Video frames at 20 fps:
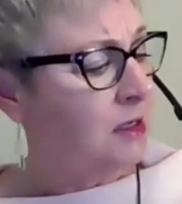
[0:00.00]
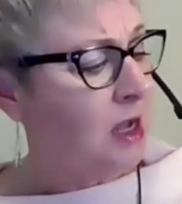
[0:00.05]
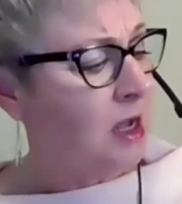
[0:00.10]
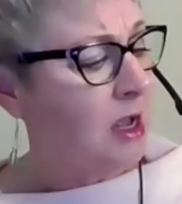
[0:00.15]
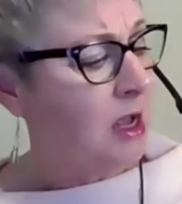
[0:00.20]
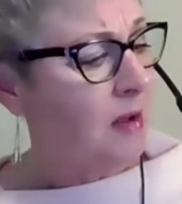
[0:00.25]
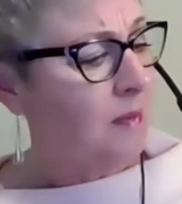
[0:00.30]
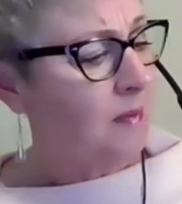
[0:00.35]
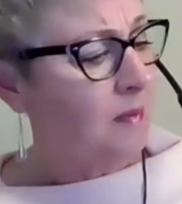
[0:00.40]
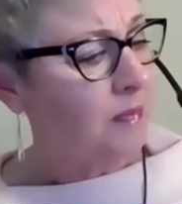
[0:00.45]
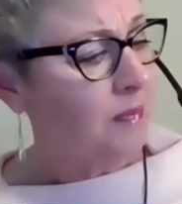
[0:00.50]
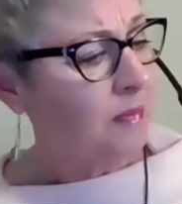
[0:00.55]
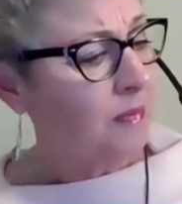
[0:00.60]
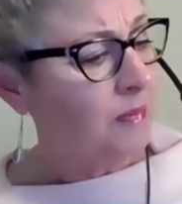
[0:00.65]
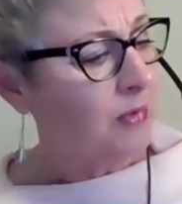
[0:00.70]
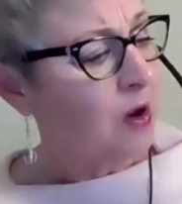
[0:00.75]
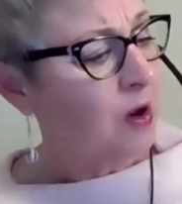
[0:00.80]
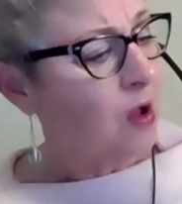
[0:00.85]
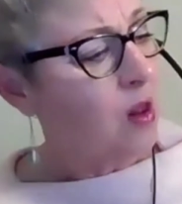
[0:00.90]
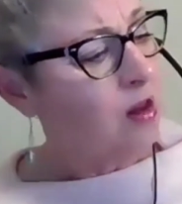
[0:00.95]

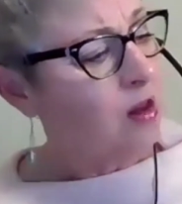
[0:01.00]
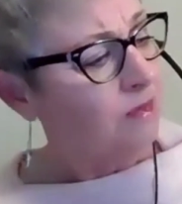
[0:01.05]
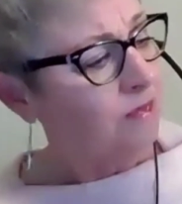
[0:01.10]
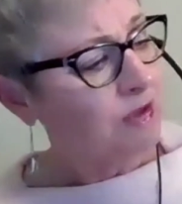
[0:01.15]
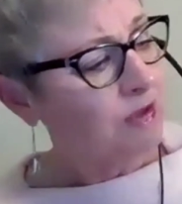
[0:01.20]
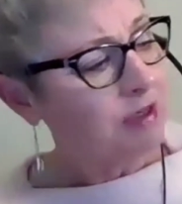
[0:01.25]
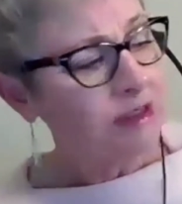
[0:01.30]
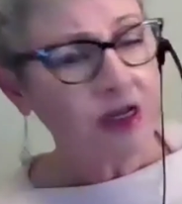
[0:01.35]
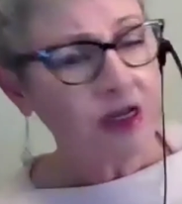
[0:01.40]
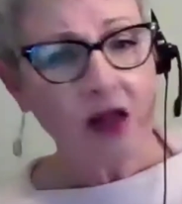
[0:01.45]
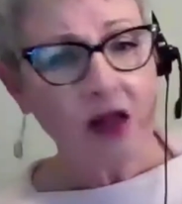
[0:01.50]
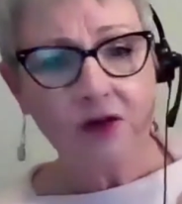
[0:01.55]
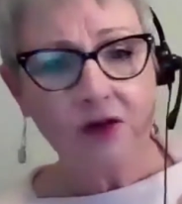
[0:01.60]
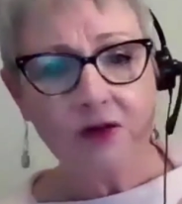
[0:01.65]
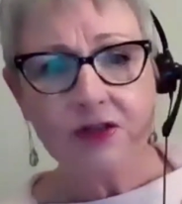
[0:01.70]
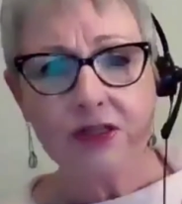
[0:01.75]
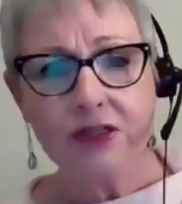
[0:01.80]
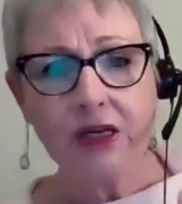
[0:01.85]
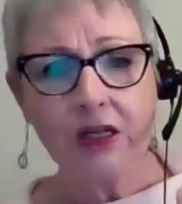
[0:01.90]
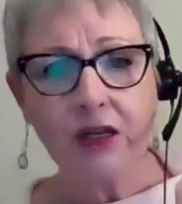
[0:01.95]
But all of these
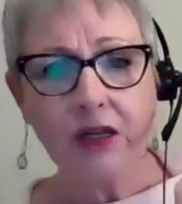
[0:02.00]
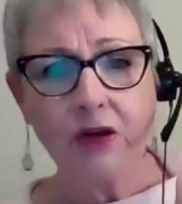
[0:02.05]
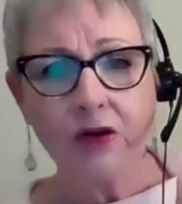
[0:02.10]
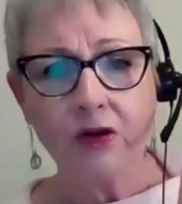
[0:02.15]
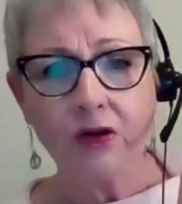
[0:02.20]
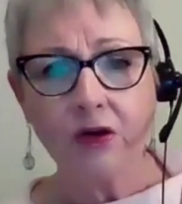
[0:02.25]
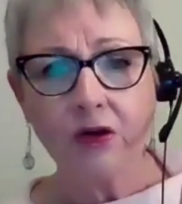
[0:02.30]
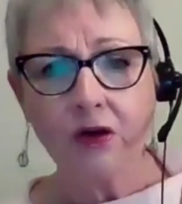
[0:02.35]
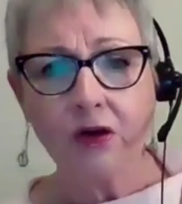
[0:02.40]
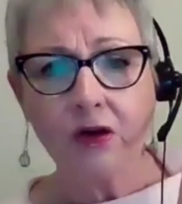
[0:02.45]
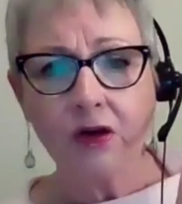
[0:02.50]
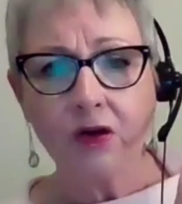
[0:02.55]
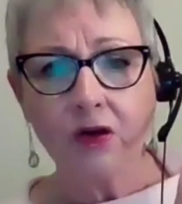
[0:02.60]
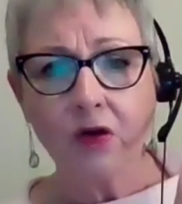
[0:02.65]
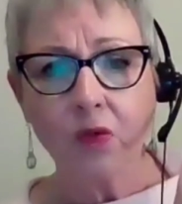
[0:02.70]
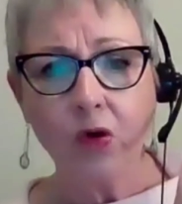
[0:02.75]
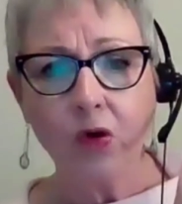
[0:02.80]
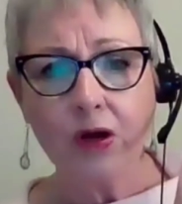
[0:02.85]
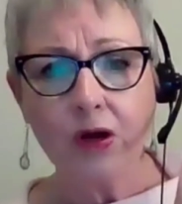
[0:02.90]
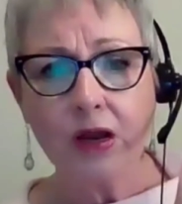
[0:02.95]
colors in here
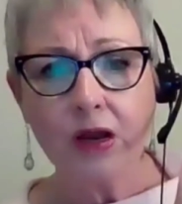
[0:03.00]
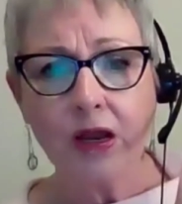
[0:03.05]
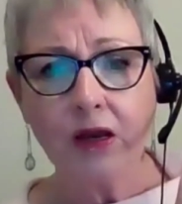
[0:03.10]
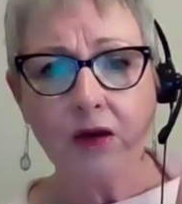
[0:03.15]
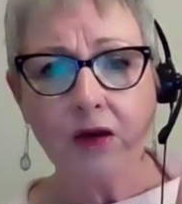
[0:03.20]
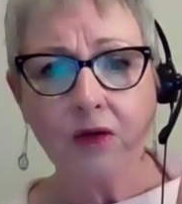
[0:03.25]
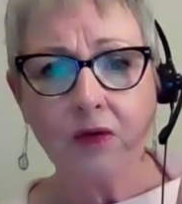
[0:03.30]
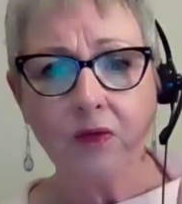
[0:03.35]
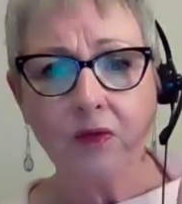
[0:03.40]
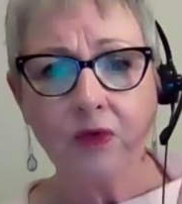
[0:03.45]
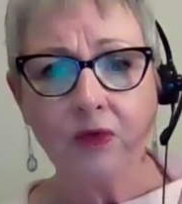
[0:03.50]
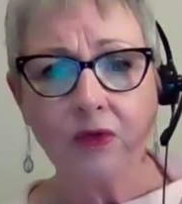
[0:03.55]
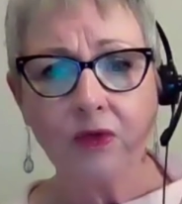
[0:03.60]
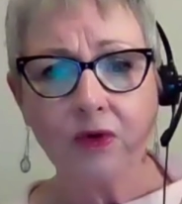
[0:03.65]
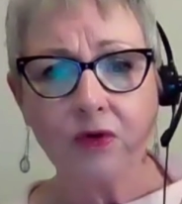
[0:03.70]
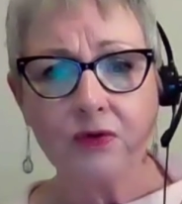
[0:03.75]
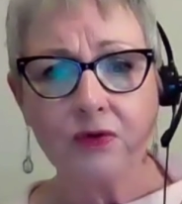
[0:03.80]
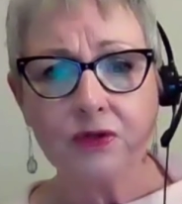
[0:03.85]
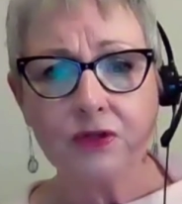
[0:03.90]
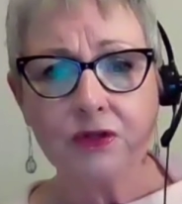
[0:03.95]
coordinate with
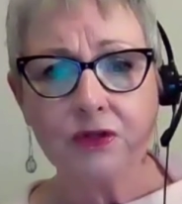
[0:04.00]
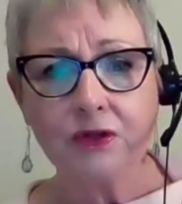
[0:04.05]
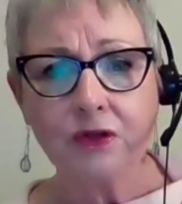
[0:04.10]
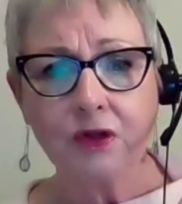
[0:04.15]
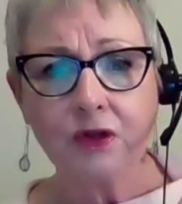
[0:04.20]
those.